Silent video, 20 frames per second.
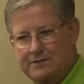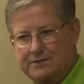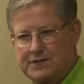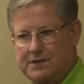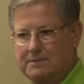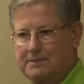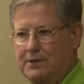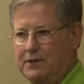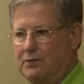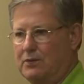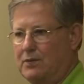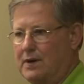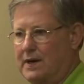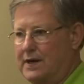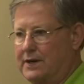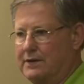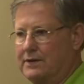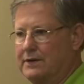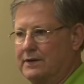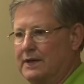of some of the
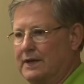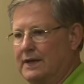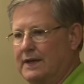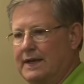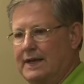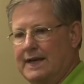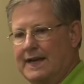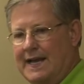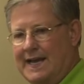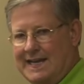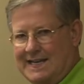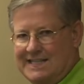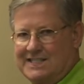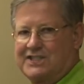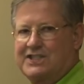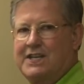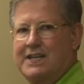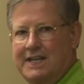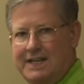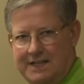water and
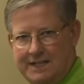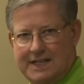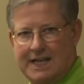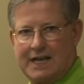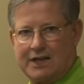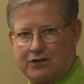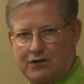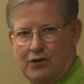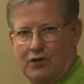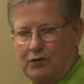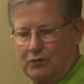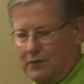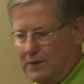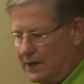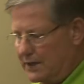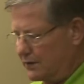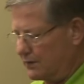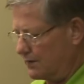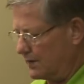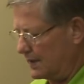it's heating that cold
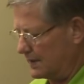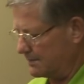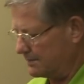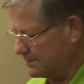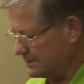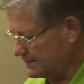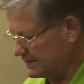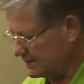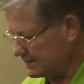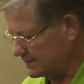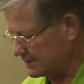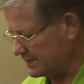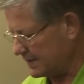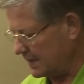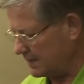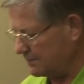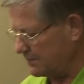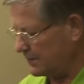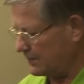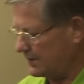water up. The
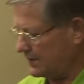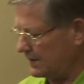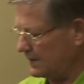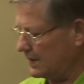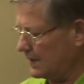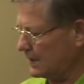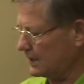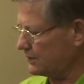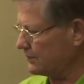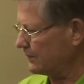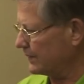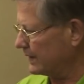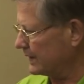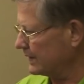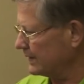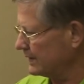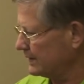same with the electric.